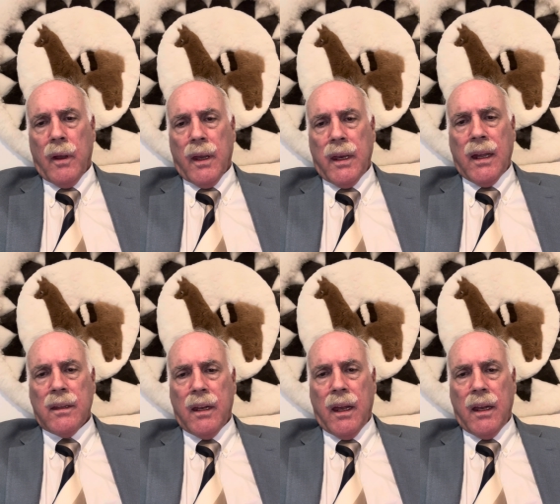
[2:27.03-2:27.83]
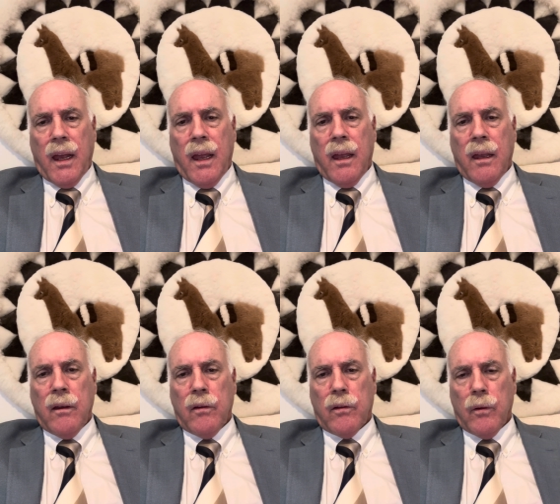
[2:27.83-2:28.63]
candidate A,
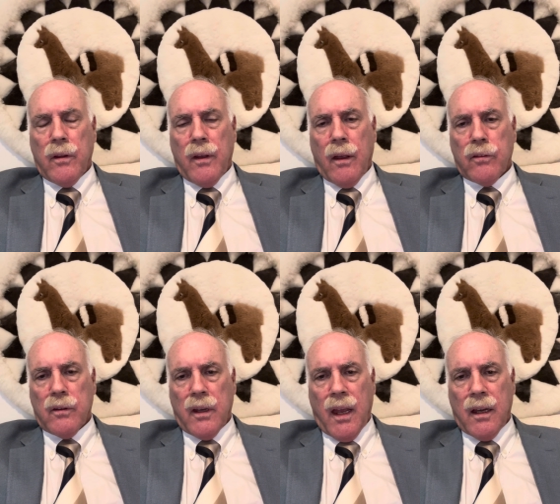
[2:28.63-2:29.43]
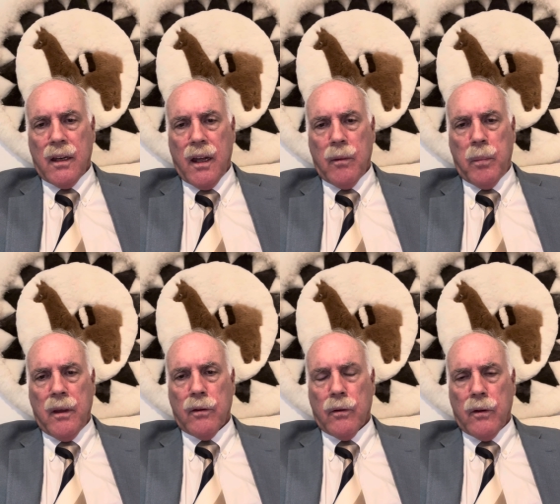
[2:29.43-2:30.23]
30,000 to candidate
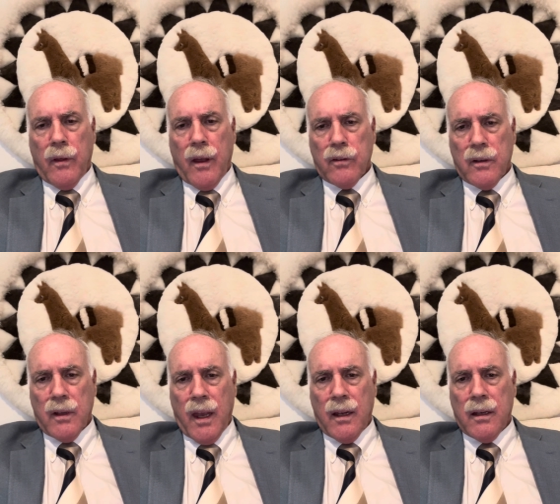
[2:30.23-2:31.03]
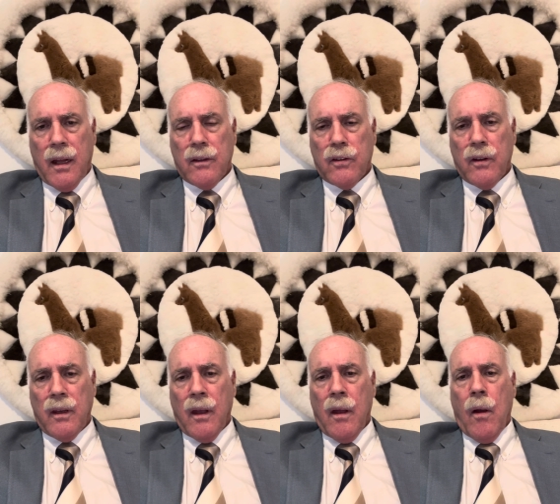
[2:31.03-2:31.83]
B, 30,000 to candidate C.
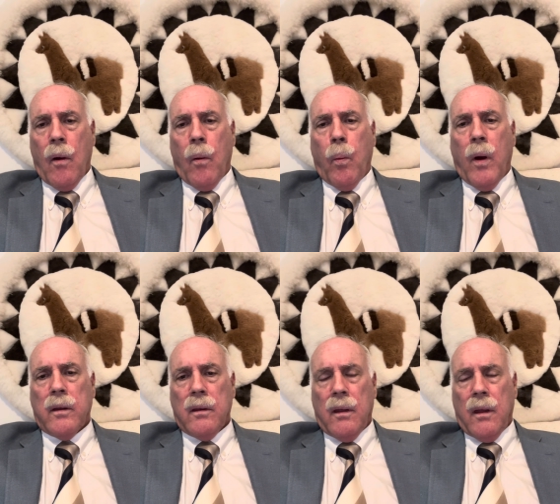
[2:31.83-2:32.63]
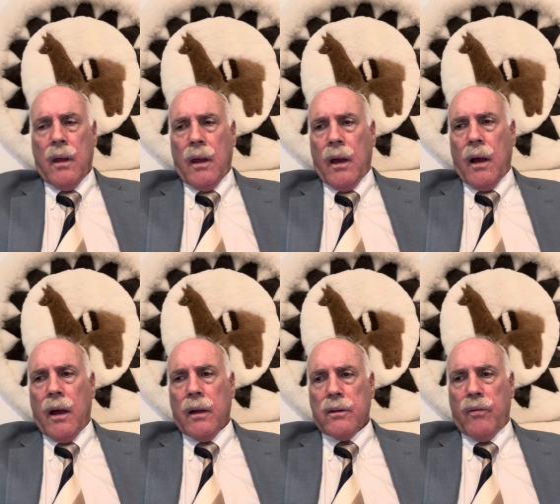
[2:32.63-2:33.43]
What
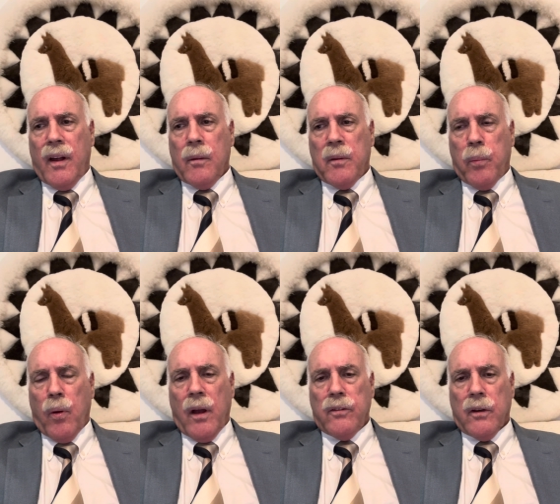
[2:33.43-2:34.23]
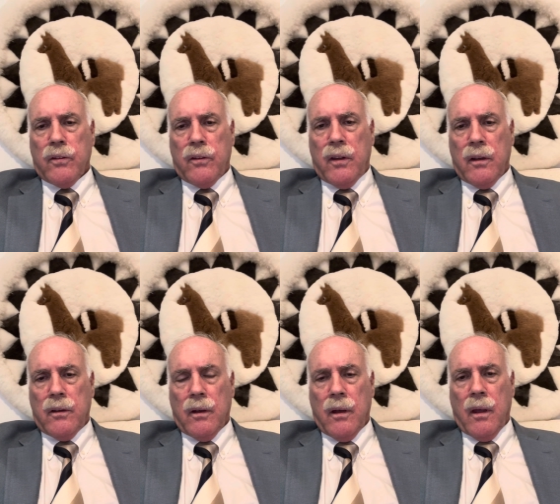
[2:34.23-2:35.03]
development projects
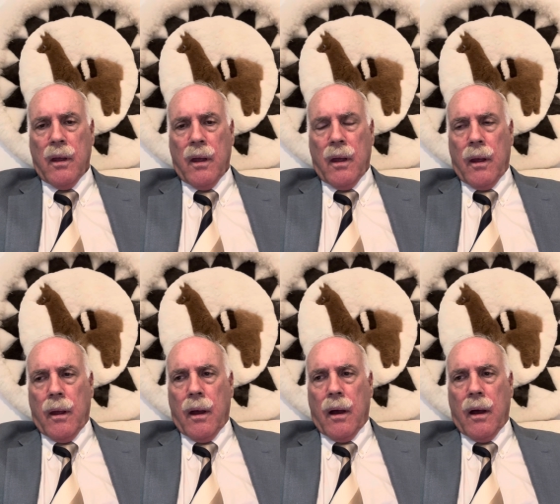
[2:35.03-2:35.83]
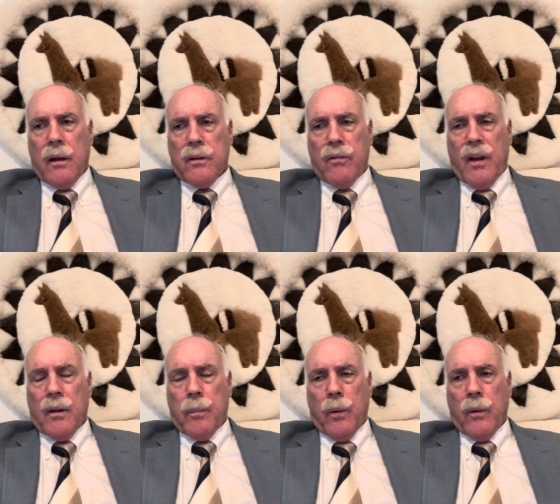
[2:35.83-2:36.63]
did that
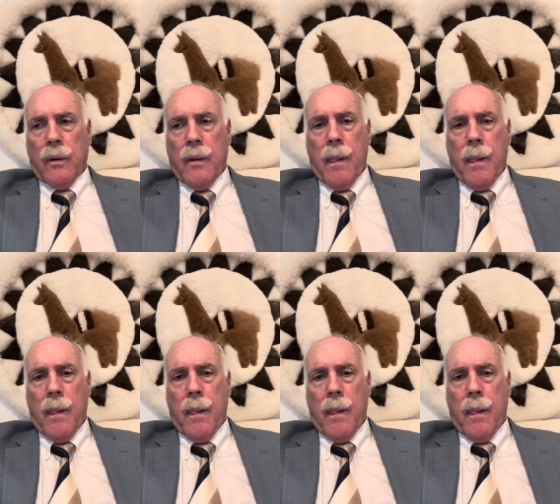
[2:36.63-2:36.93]
developer